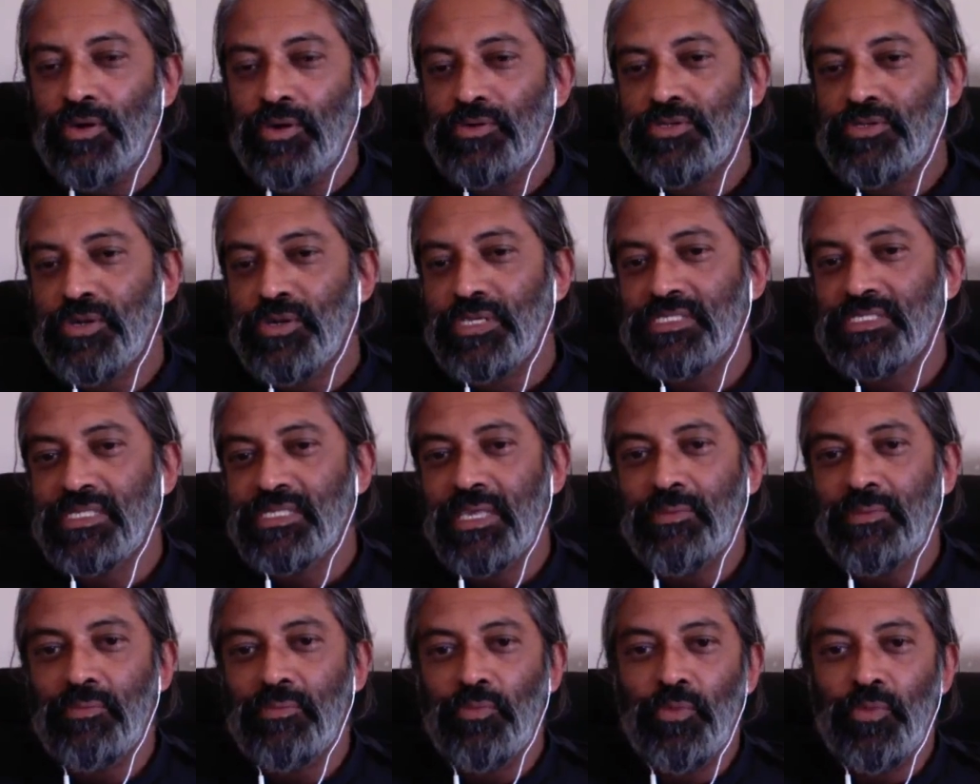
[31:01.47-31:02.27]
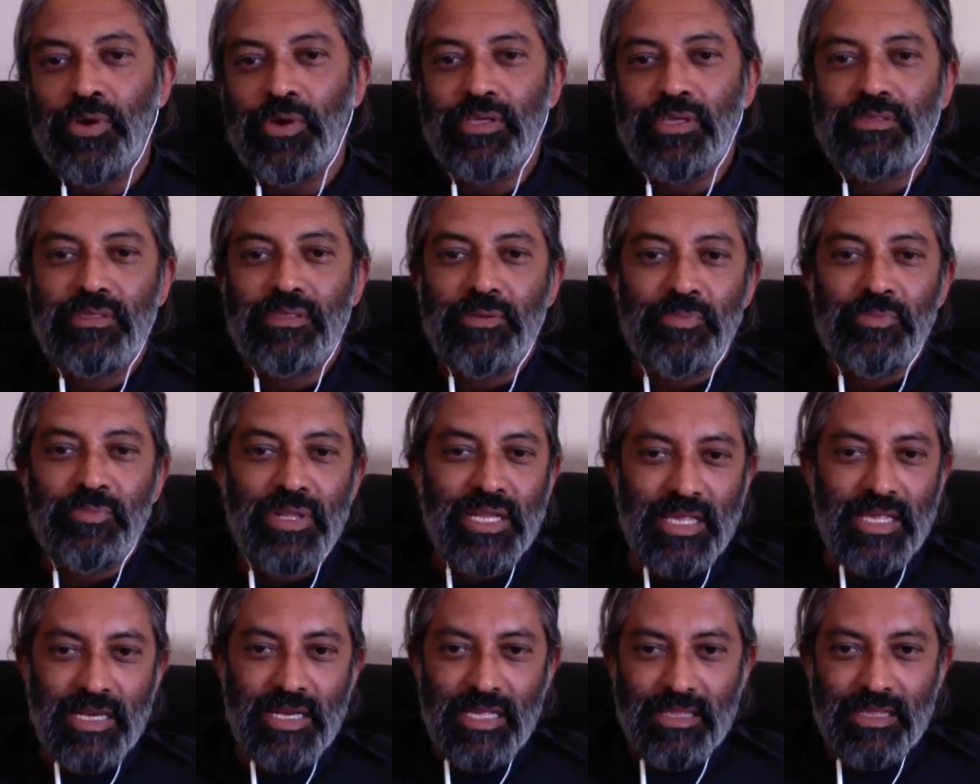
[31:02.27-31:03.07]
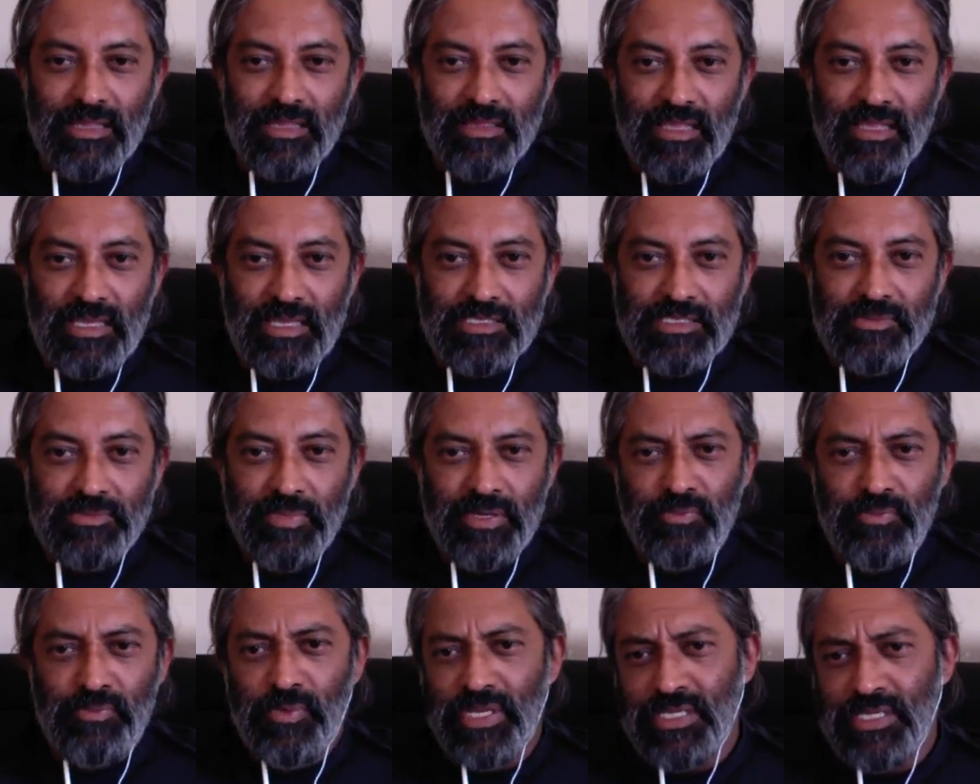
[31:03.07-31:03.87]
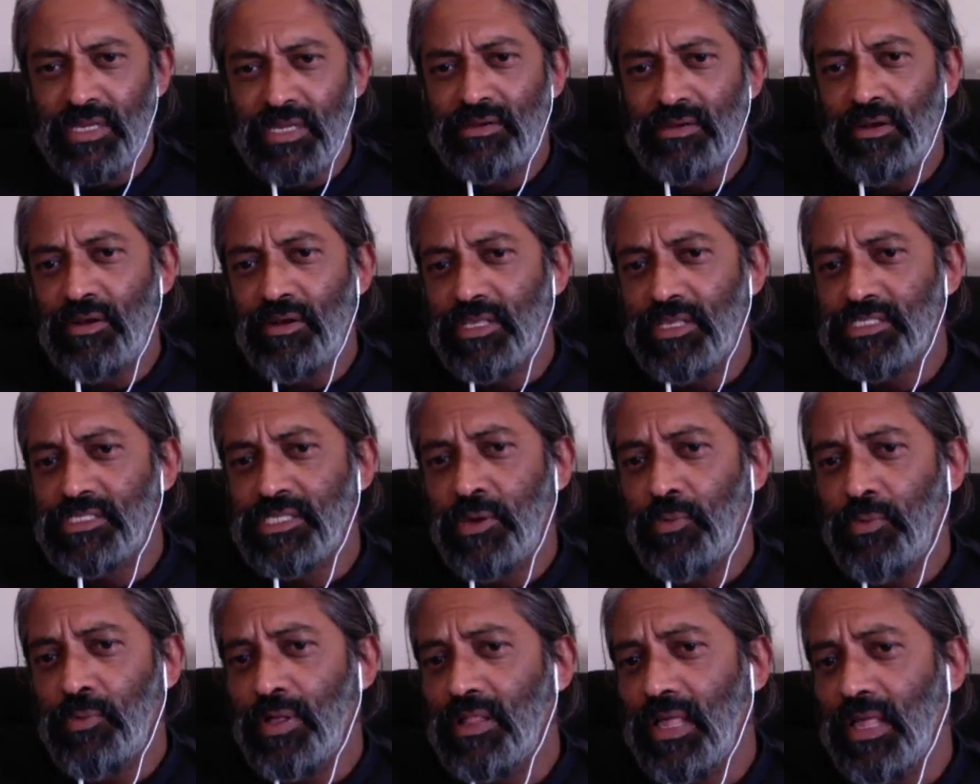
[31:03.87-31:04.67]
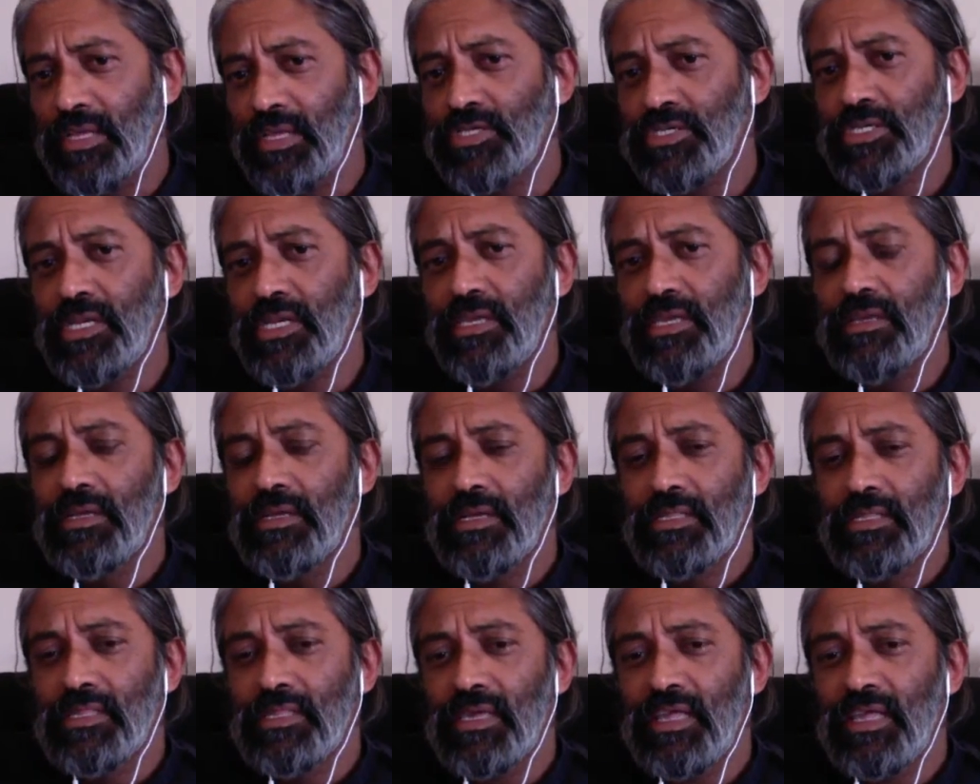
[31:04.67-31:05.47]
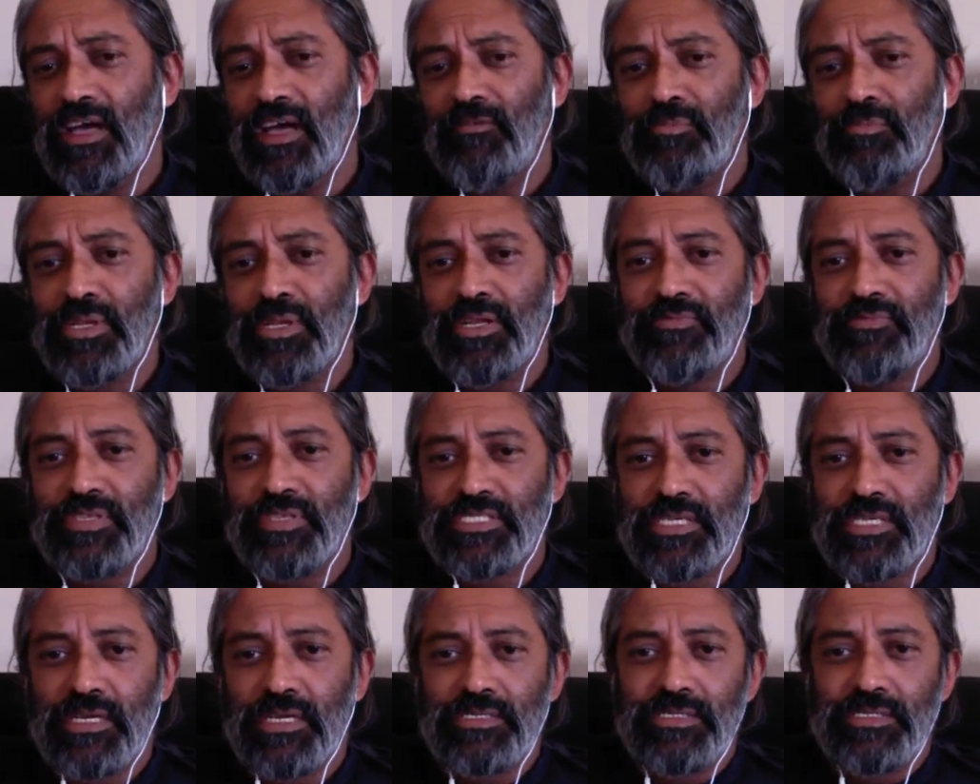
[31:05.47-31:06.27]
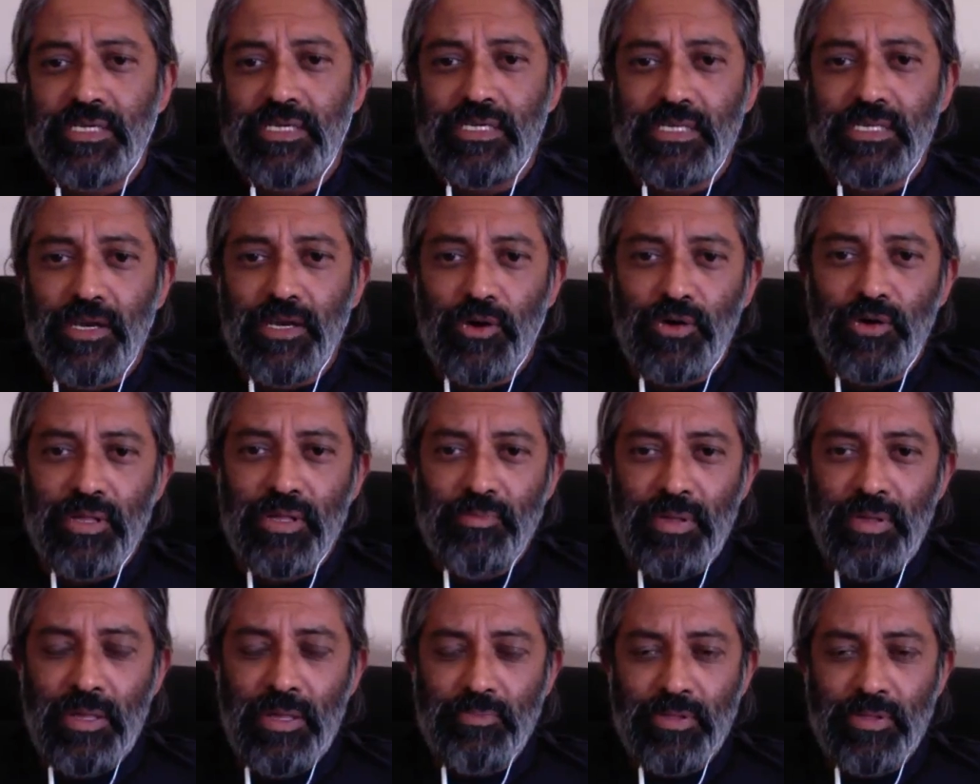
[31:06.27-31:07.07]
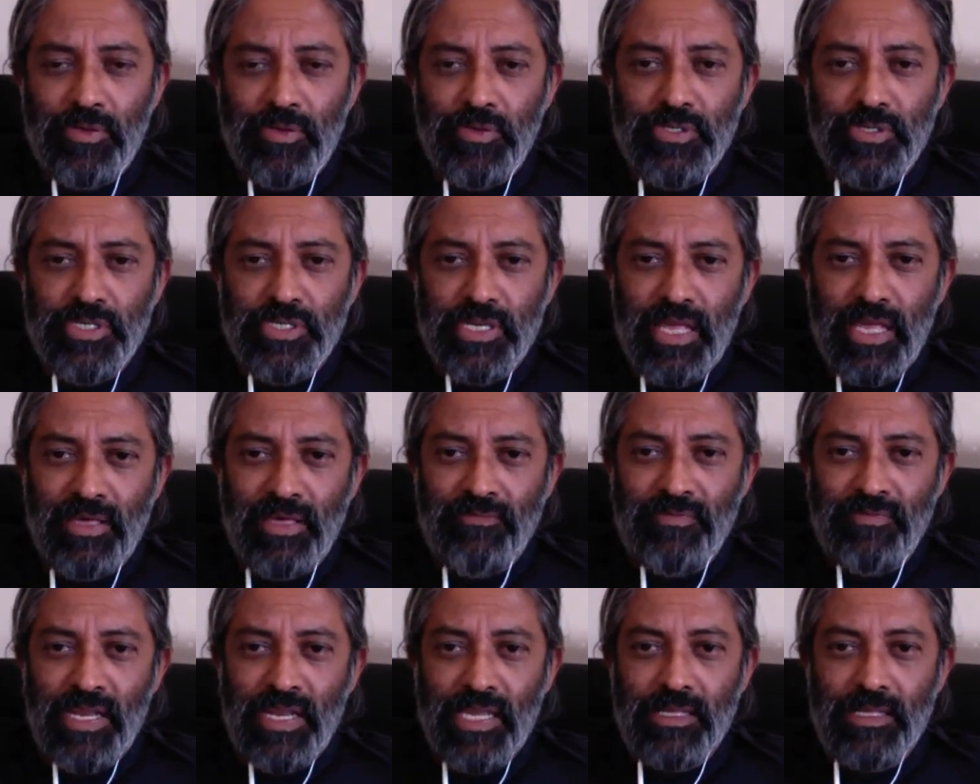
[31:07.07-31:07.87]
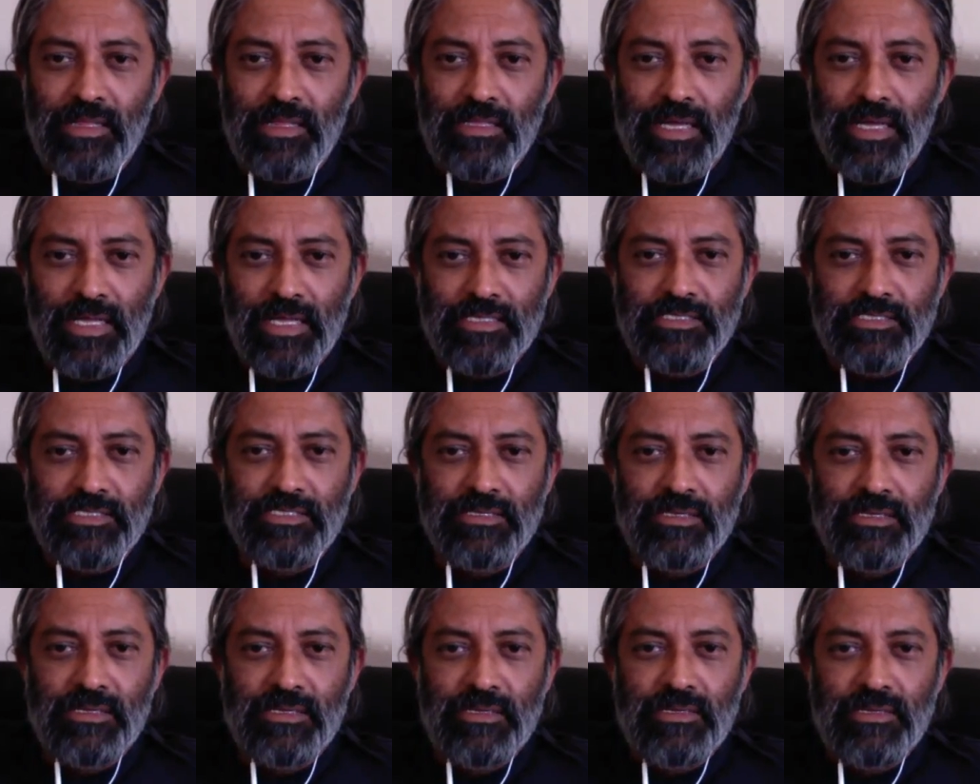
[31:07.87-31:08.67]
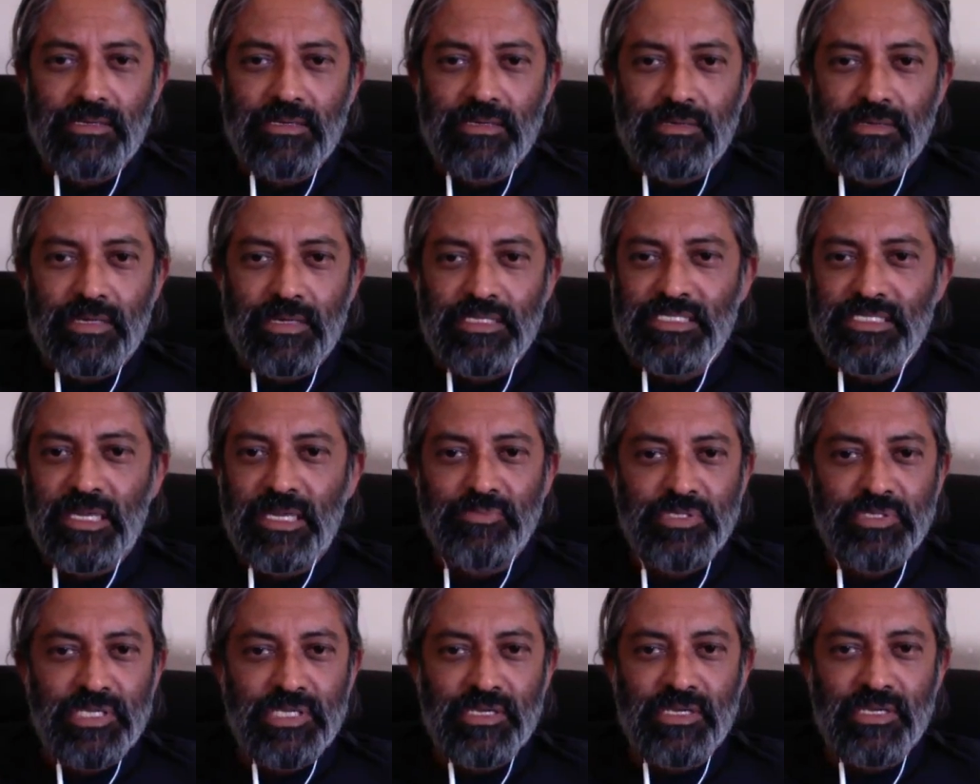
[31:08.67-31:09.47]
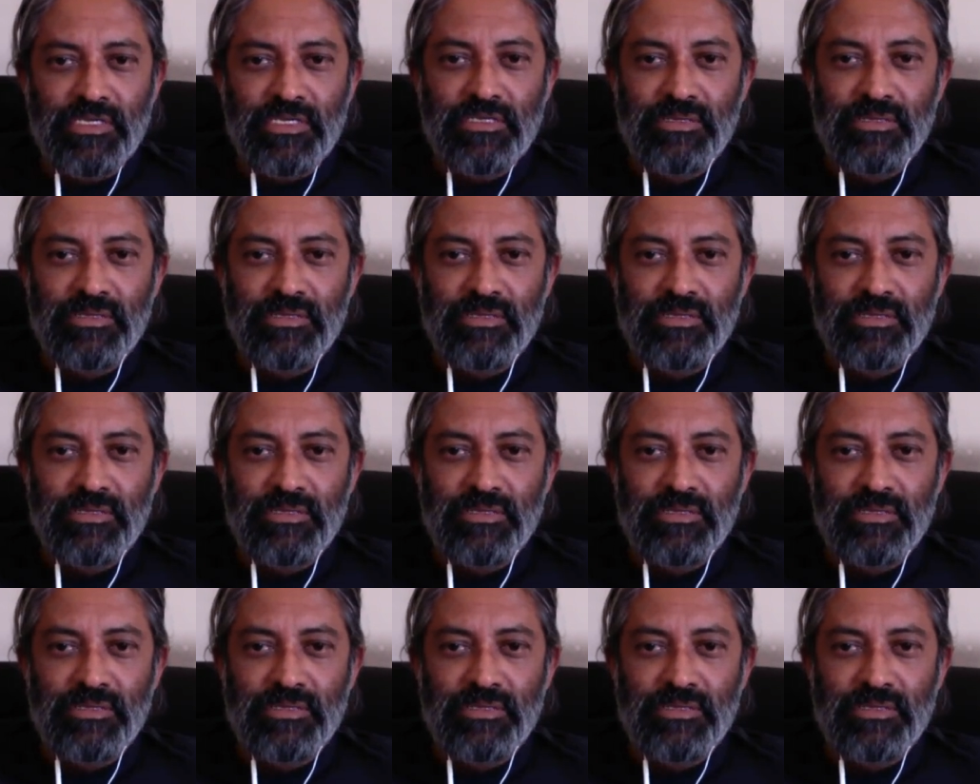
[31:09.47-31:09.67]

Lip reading: trust them with a million other things, but we turn around and say, well, actually, the government of this country are the only people who should have legal guns. It's absurd.